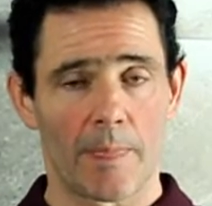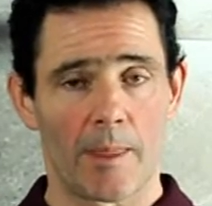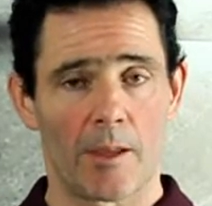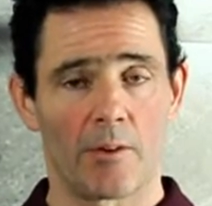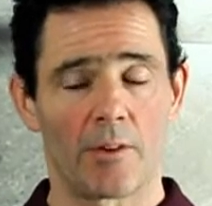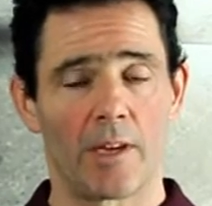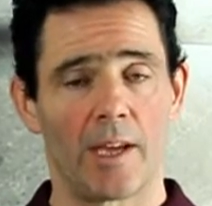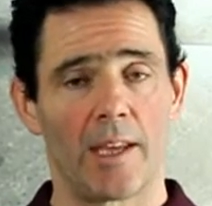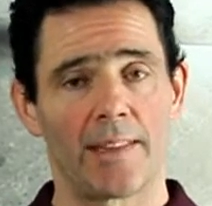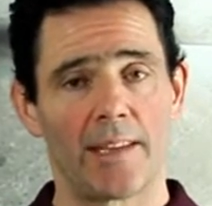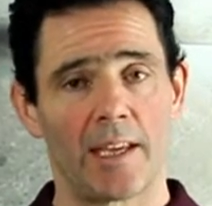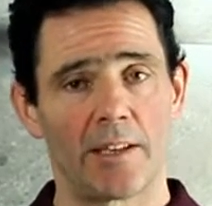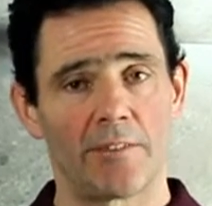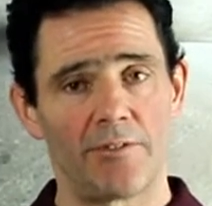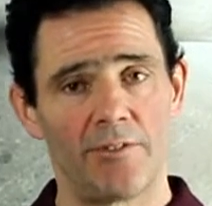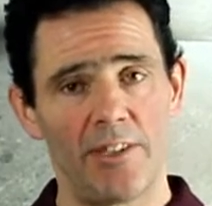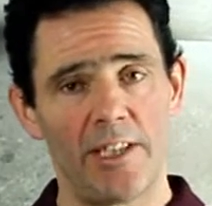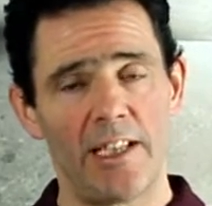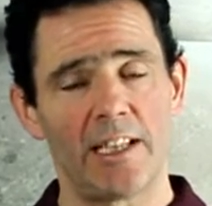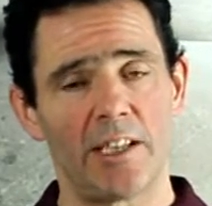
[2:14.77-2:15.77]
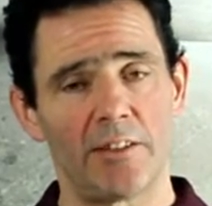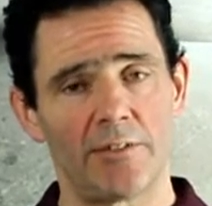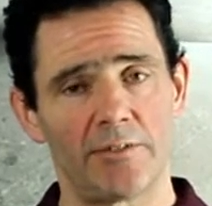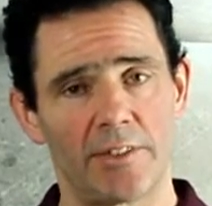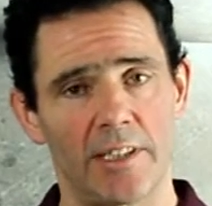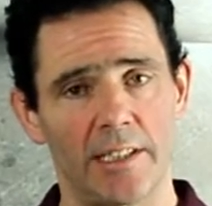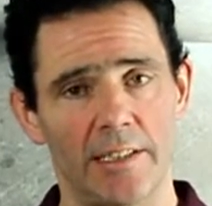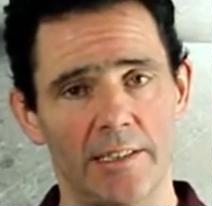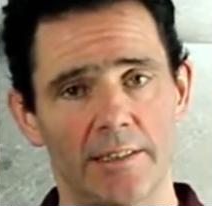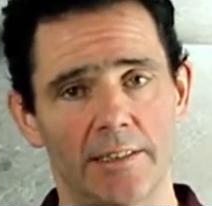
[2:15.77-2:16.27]
Okay, that feeling of
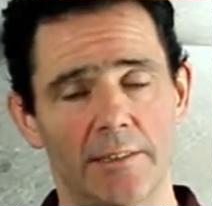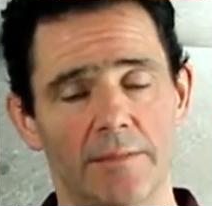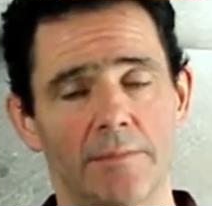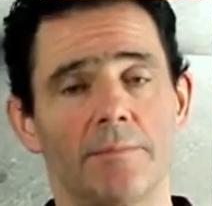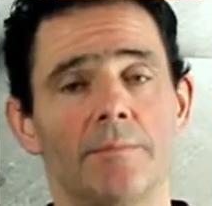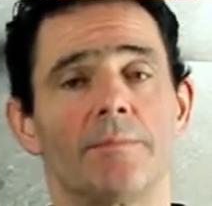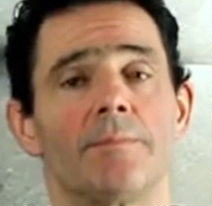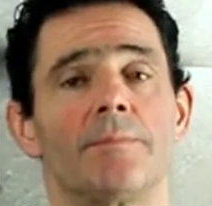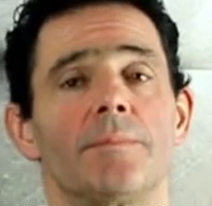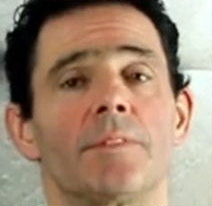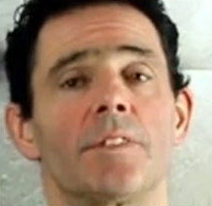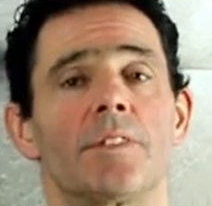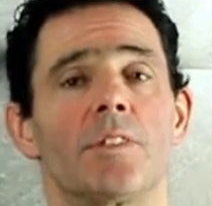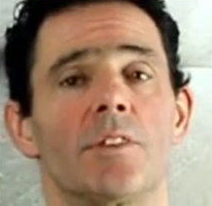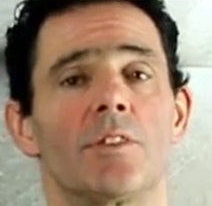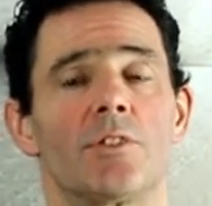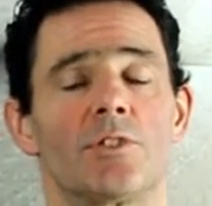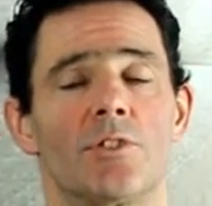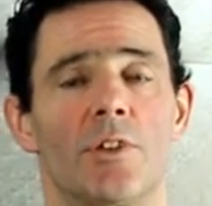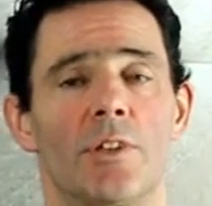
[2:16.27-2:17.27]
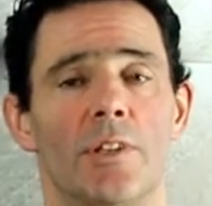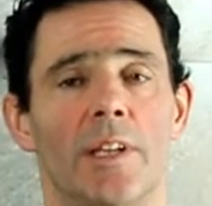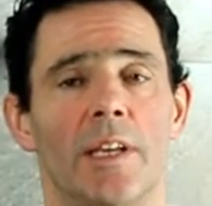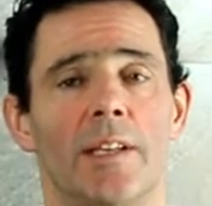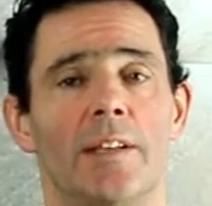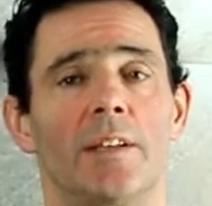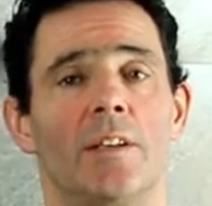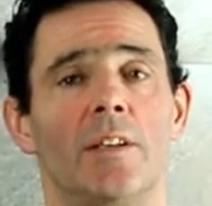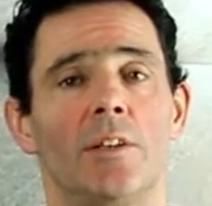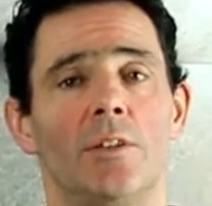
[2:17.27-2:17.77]
guilt so
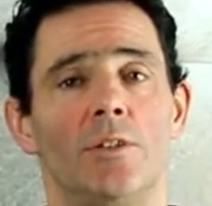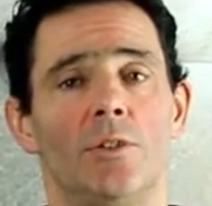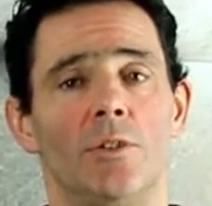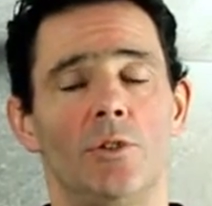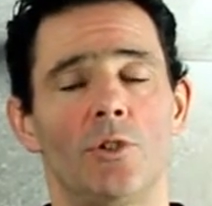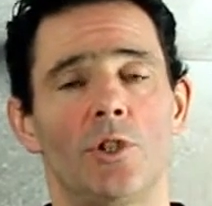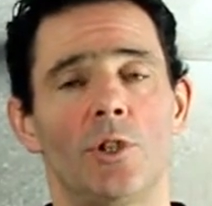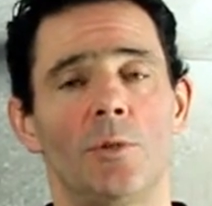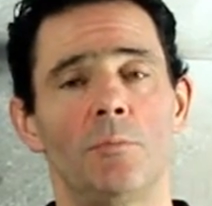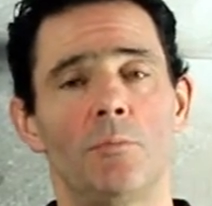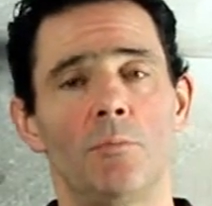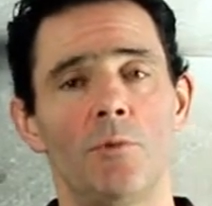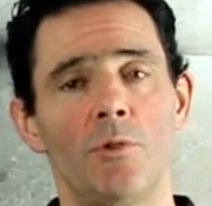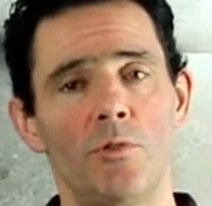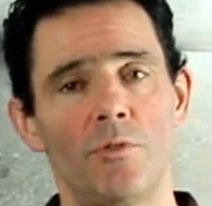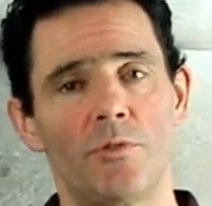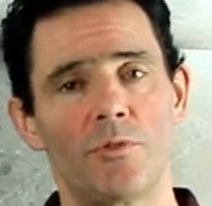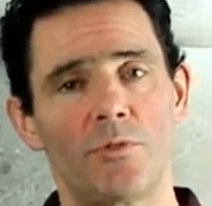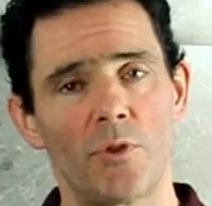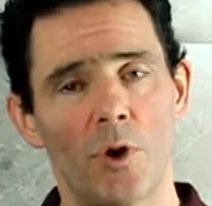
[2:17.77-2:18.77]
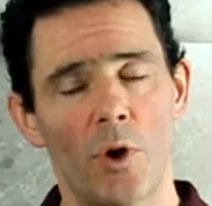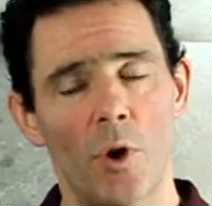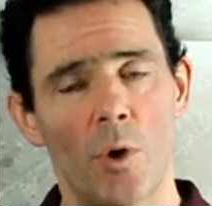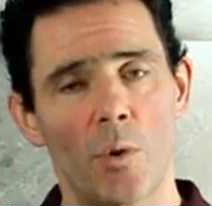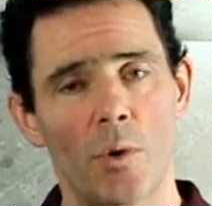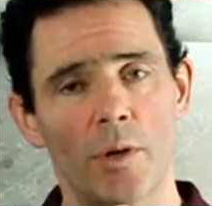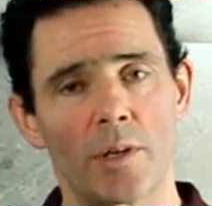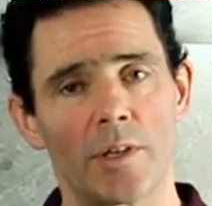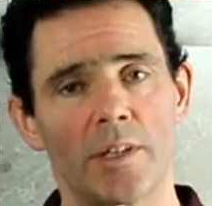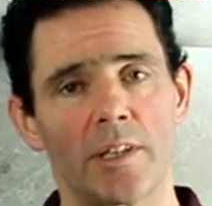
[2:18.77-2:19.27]
that you can move
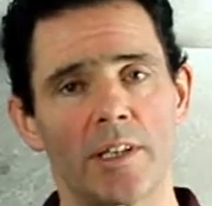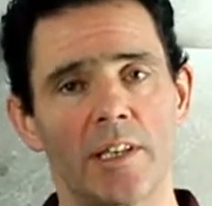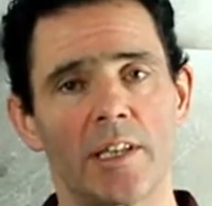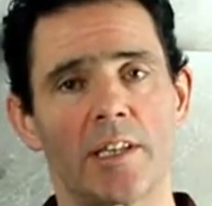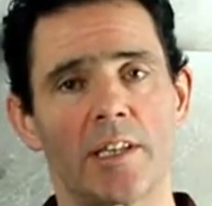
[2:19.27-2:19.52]
forward